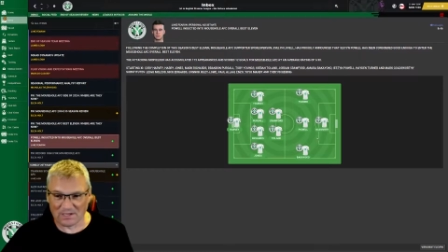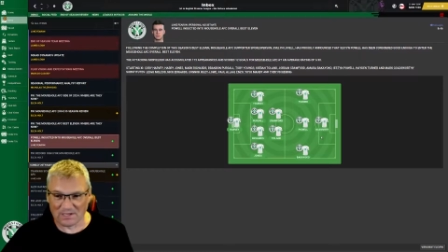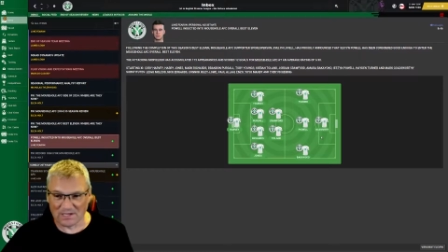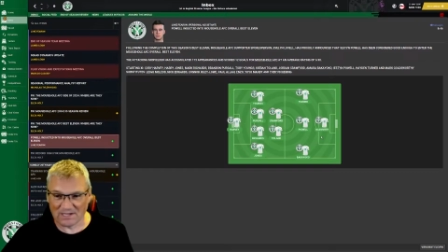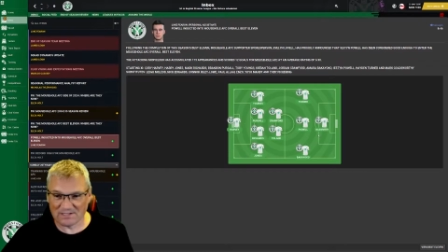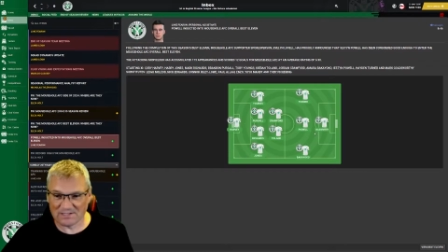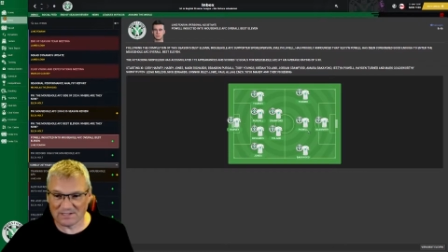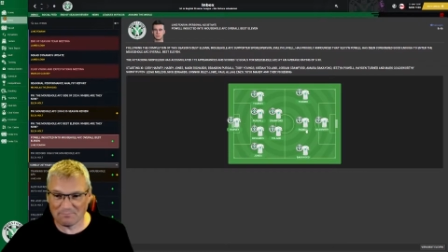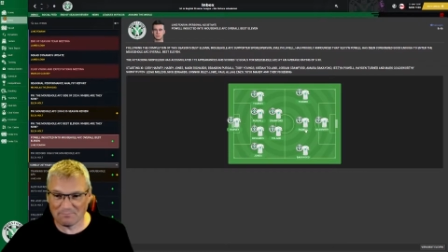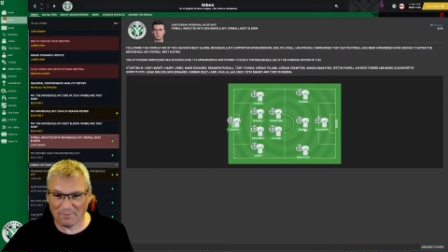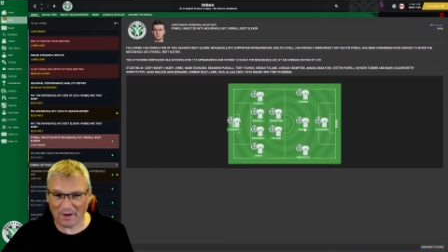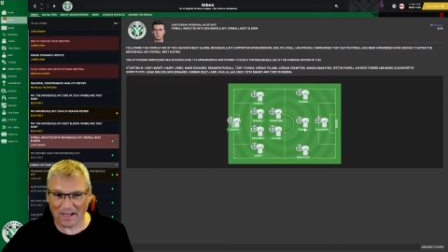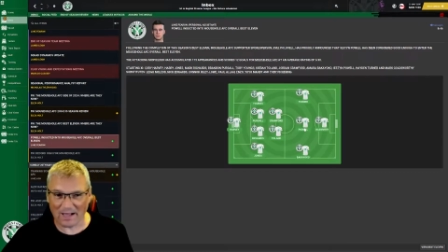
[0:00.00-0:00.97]

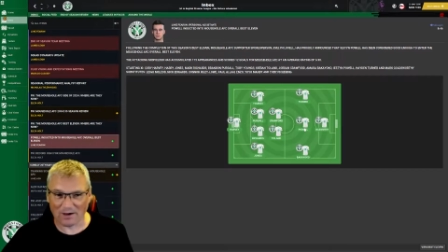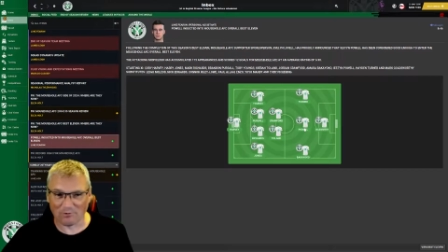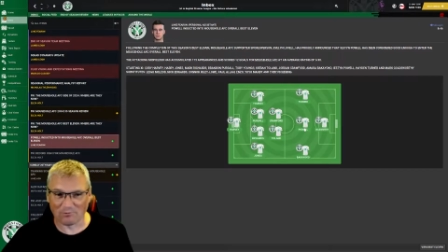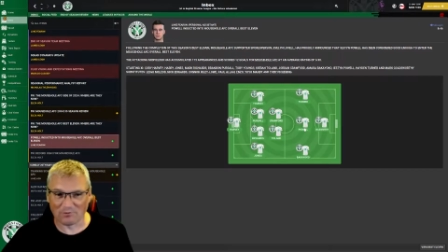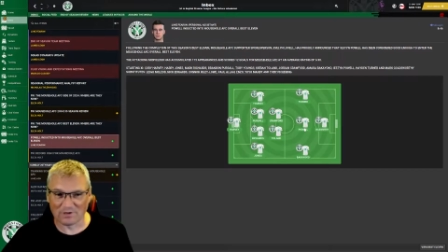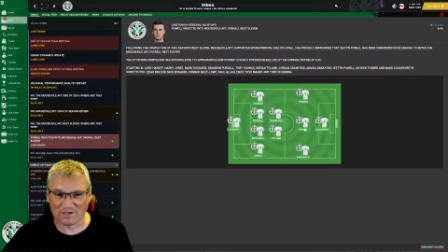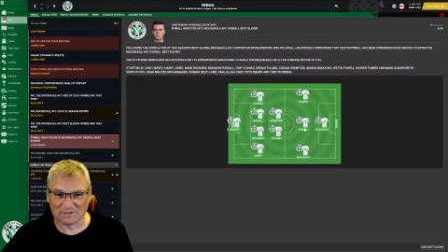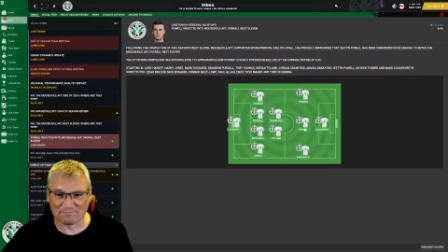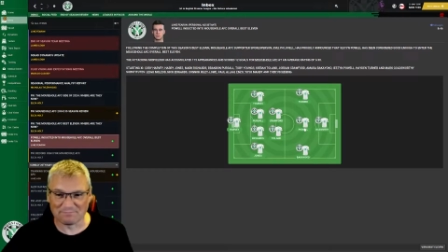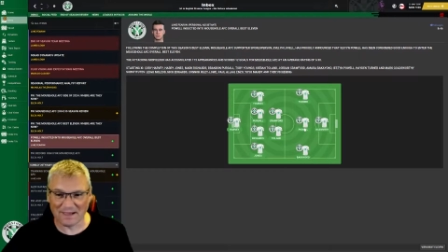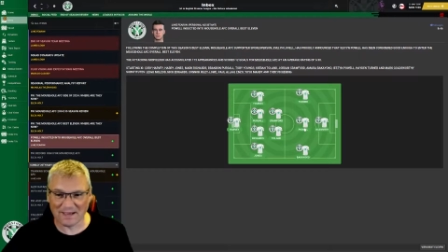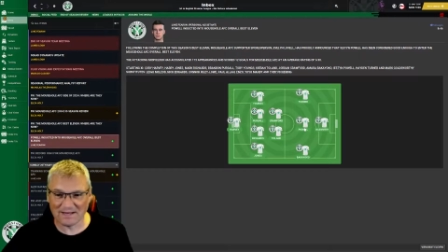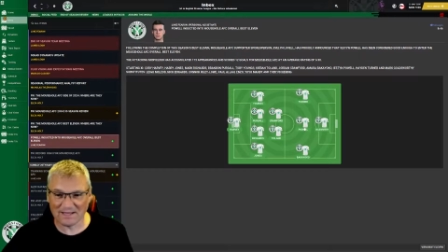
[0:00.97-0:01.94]
Yestin Powell has
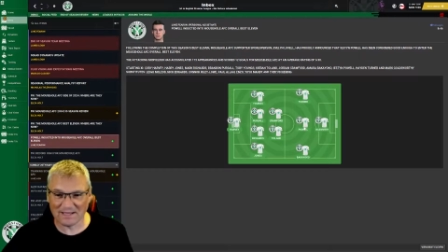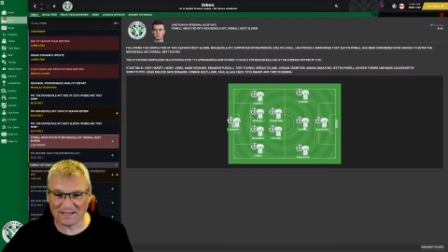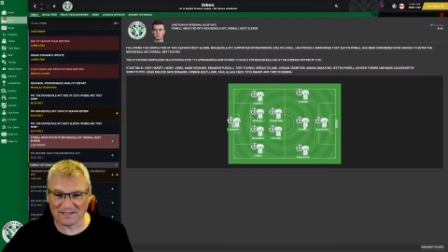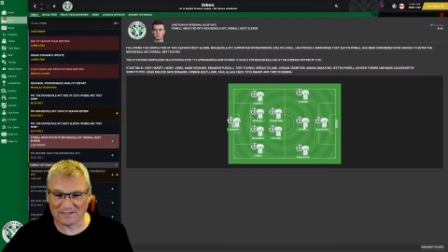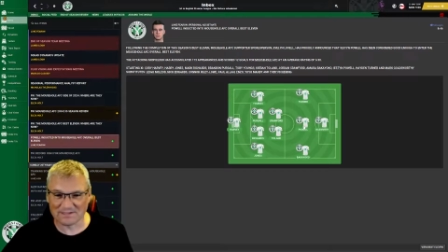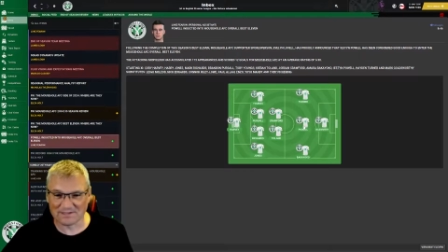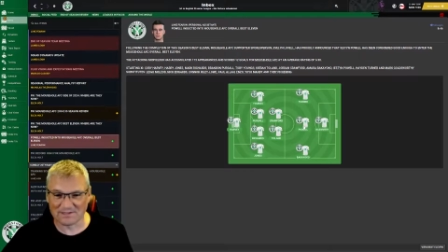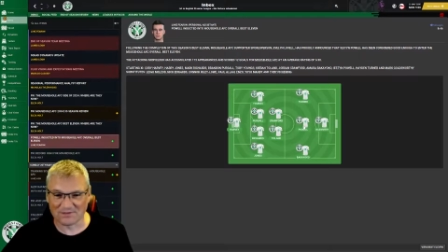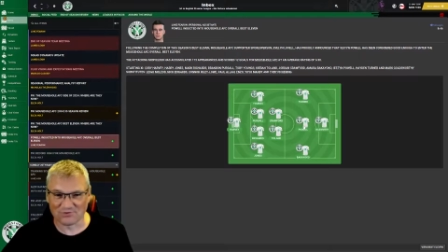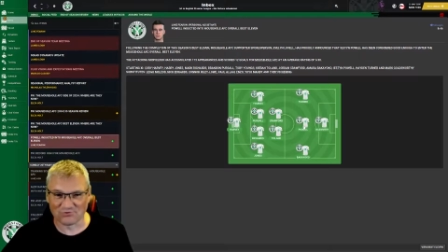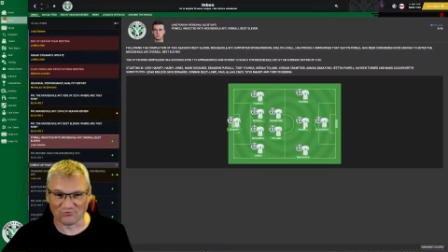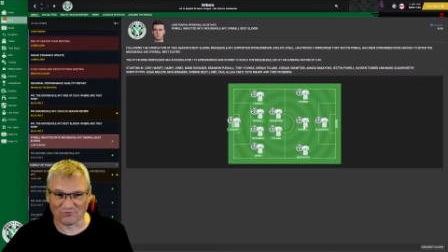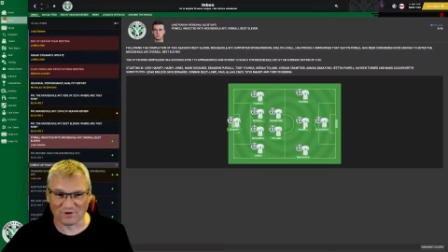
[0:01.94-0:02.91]
made it into
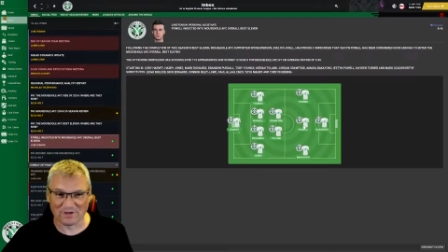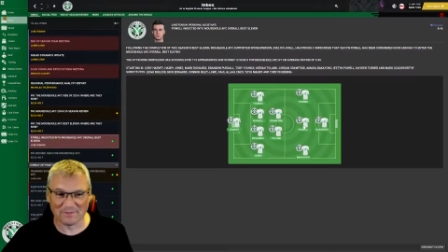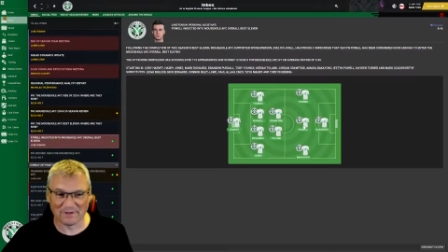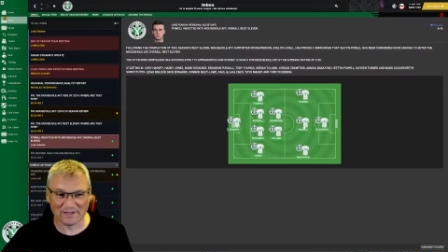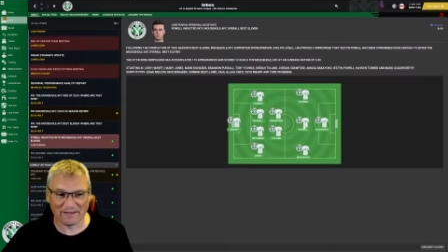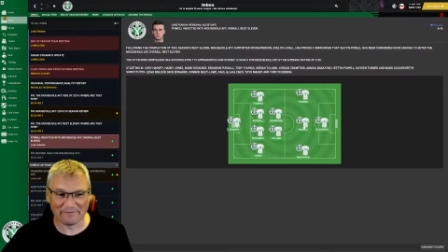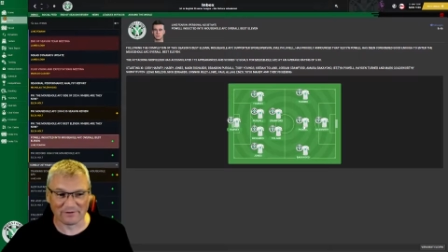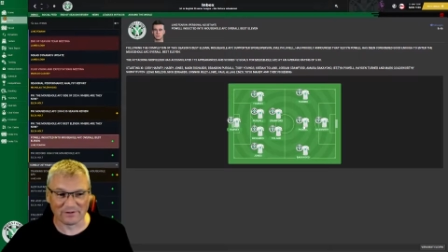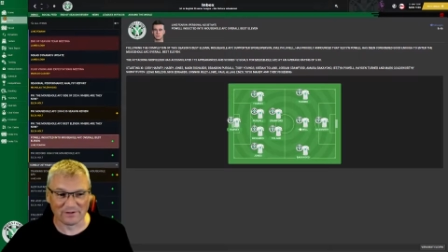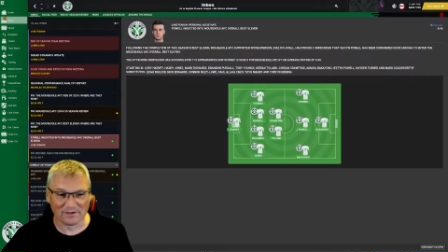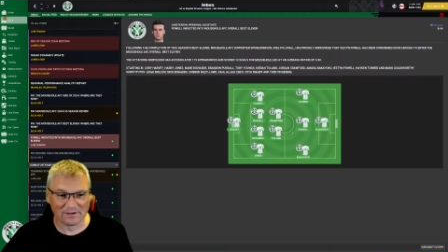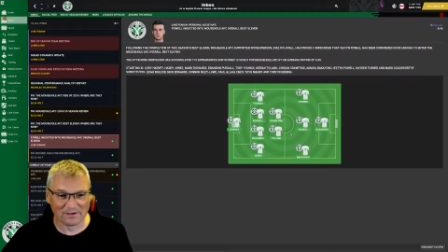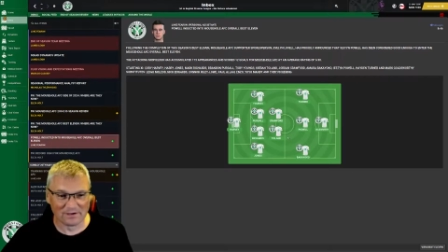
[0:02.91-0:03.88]
the Dream
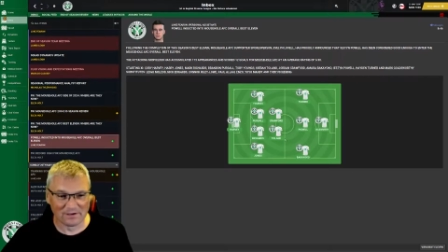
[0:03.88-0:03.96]
11.